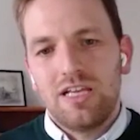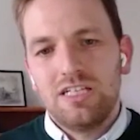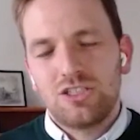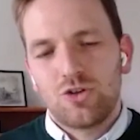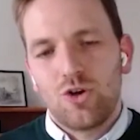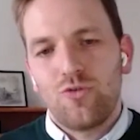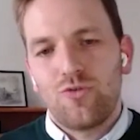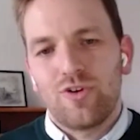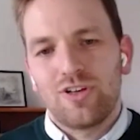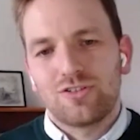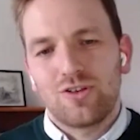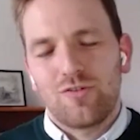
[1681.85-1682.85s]
each
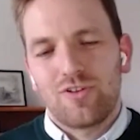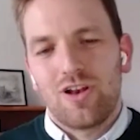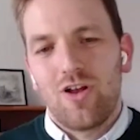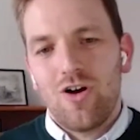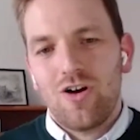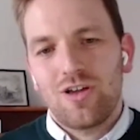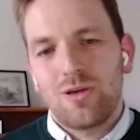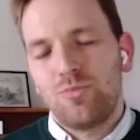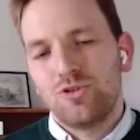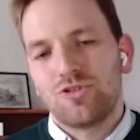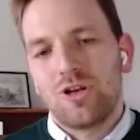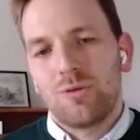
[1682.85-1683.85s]
surface of a log, it
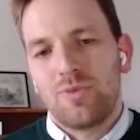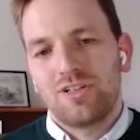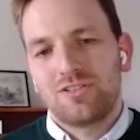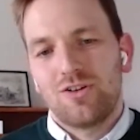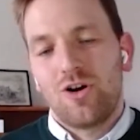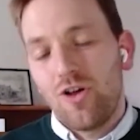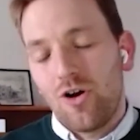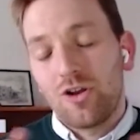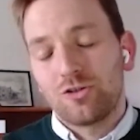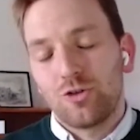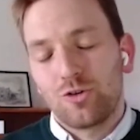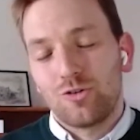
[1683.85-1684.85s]
puts on a picture on
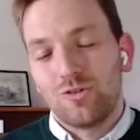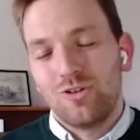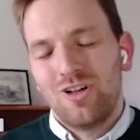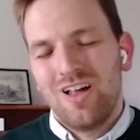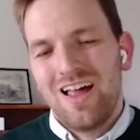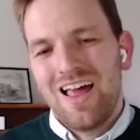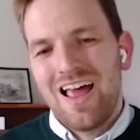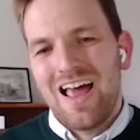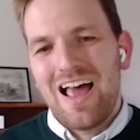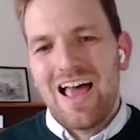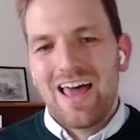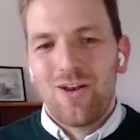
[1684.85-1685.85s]
a circle,
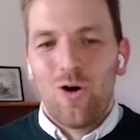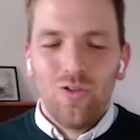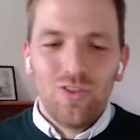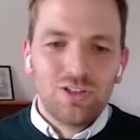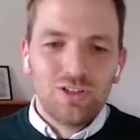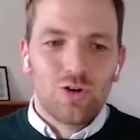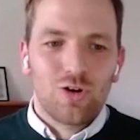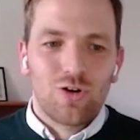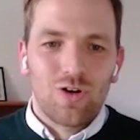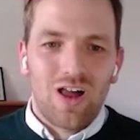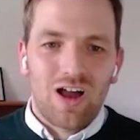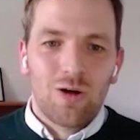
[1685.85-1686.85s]
and all these
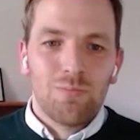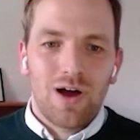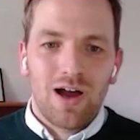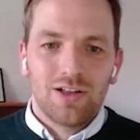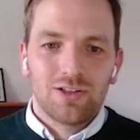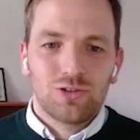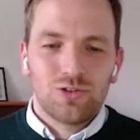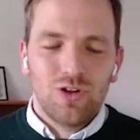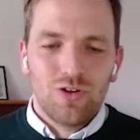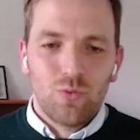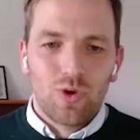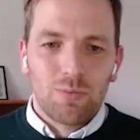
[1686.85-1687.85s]
circles are combined
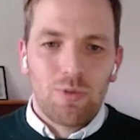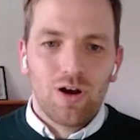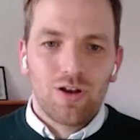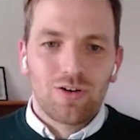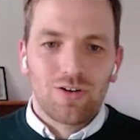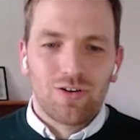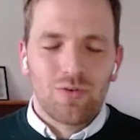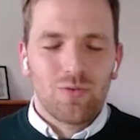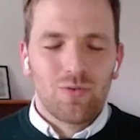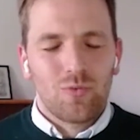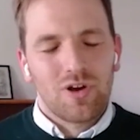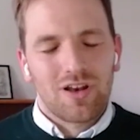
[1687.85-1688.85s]
with a polygon.
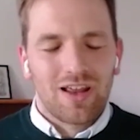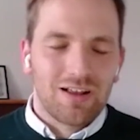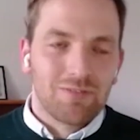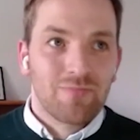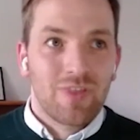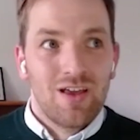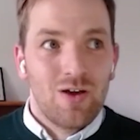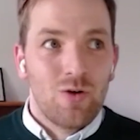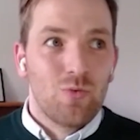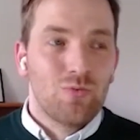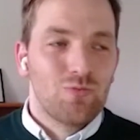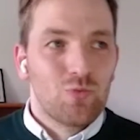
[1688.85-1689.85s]
We
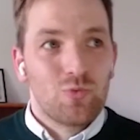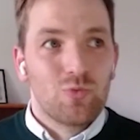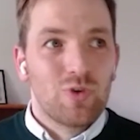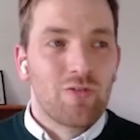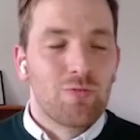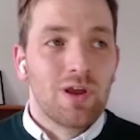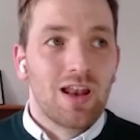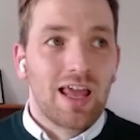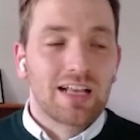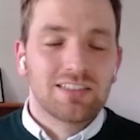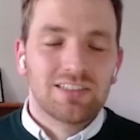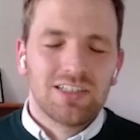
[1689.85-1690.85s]
have made
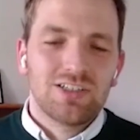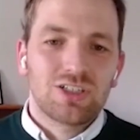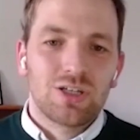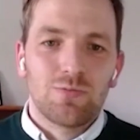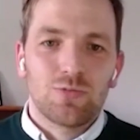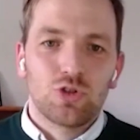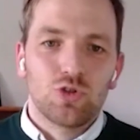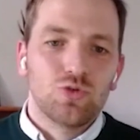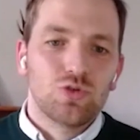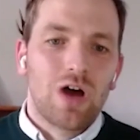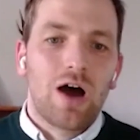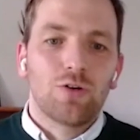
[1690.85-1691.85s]
like a system
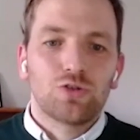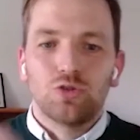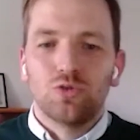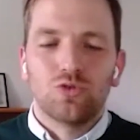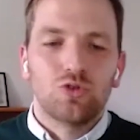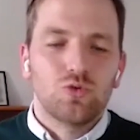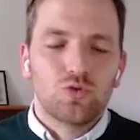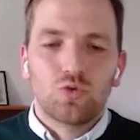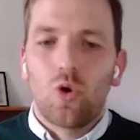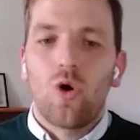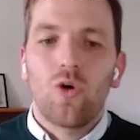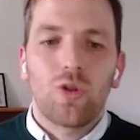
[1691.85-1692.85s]
to how to
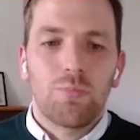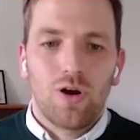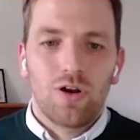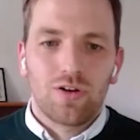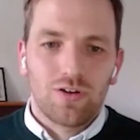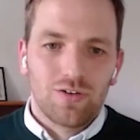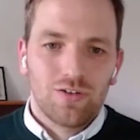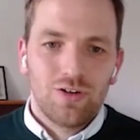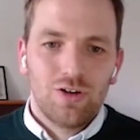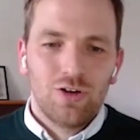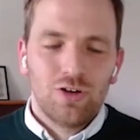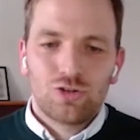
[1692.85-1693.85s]
draw the polygon.
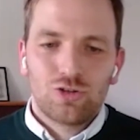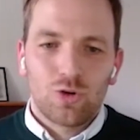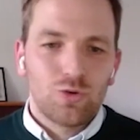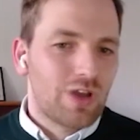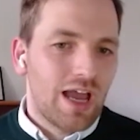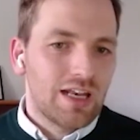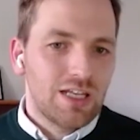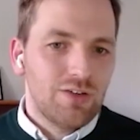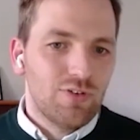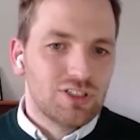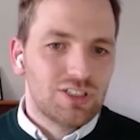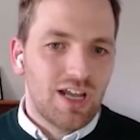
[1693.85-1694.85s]
So you can't
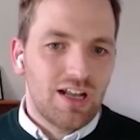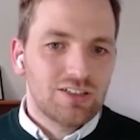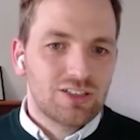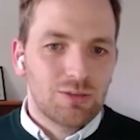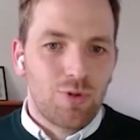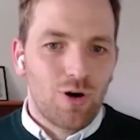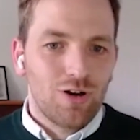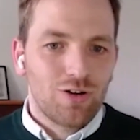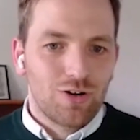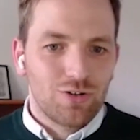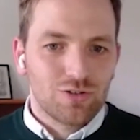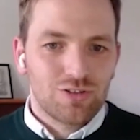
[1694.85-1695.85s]
even change the
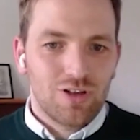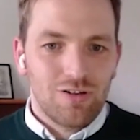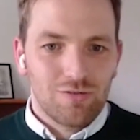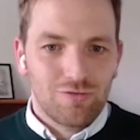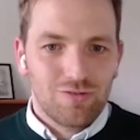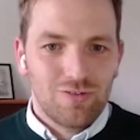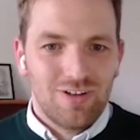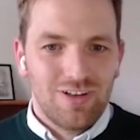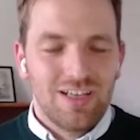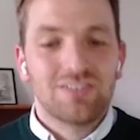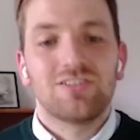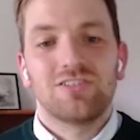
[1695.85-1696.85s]
polygon yourself.
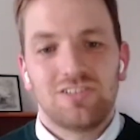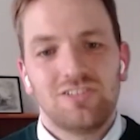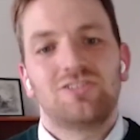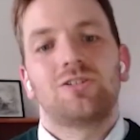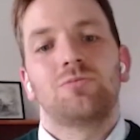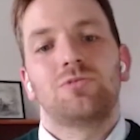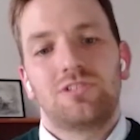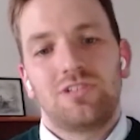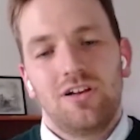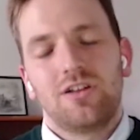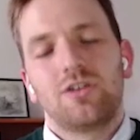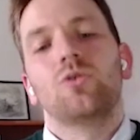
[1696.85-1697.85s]
It's the system
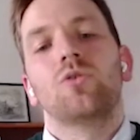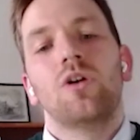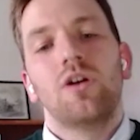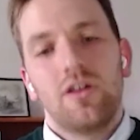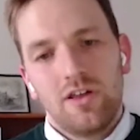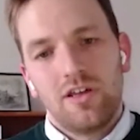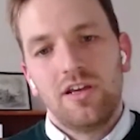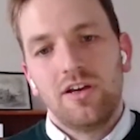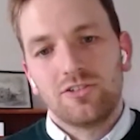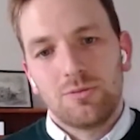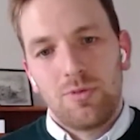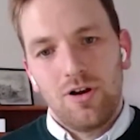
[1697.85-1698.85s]
telling you, here
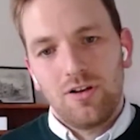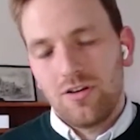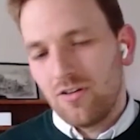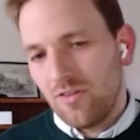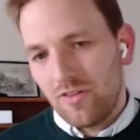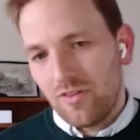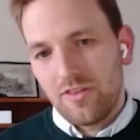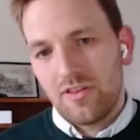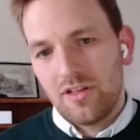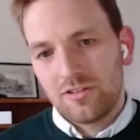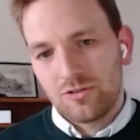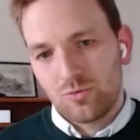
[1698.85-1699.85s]
is the polygon,
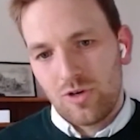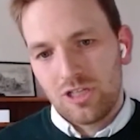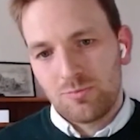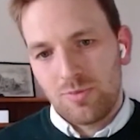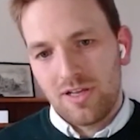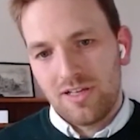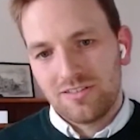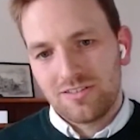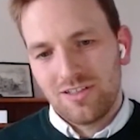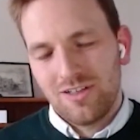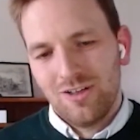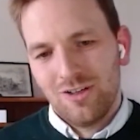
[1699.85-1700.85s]
this is where it's
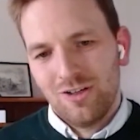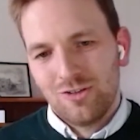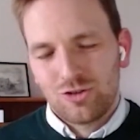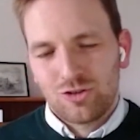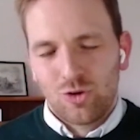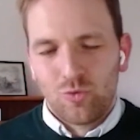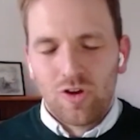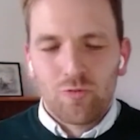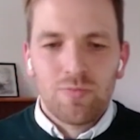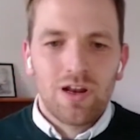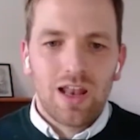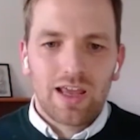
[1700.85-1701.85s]
placed. So we have
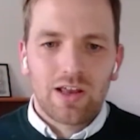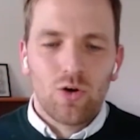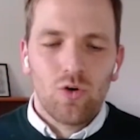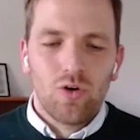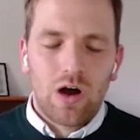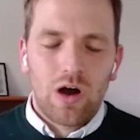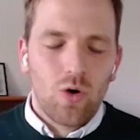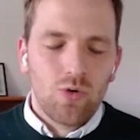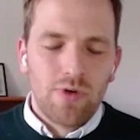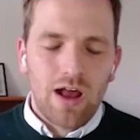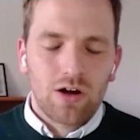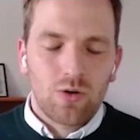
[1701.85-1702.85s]
made like our
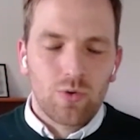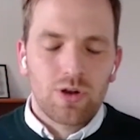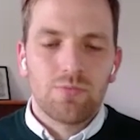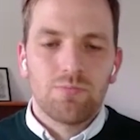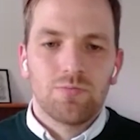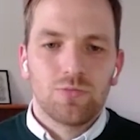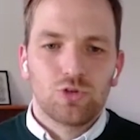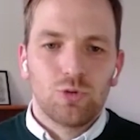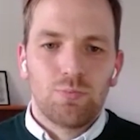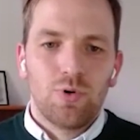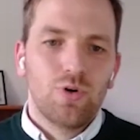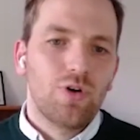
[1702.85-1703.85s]
own algorithm to
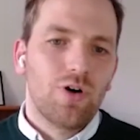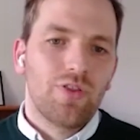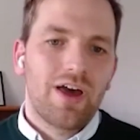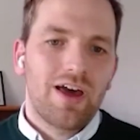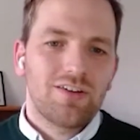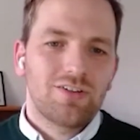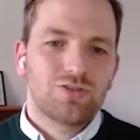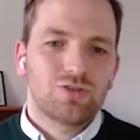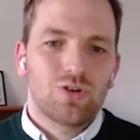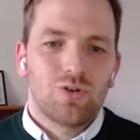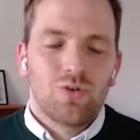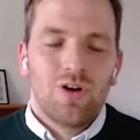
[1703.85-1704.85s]
put on that.
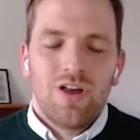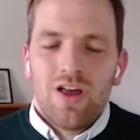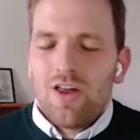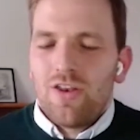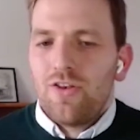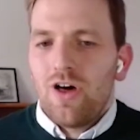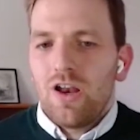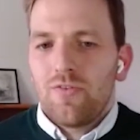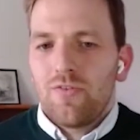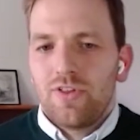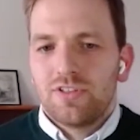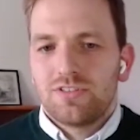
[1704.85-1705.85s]
So none
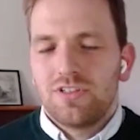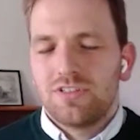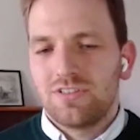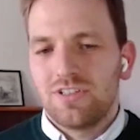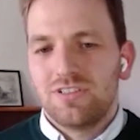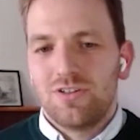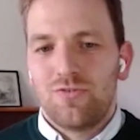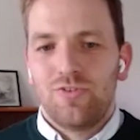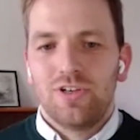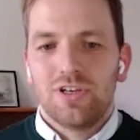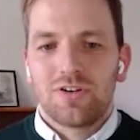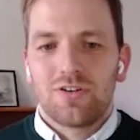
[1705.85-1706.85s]
of this is
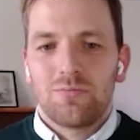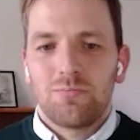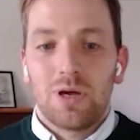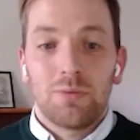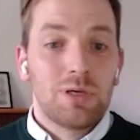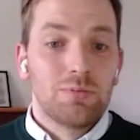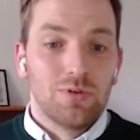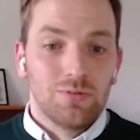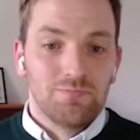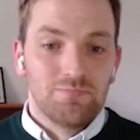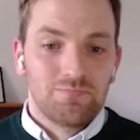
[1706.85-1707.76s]
interfered by people.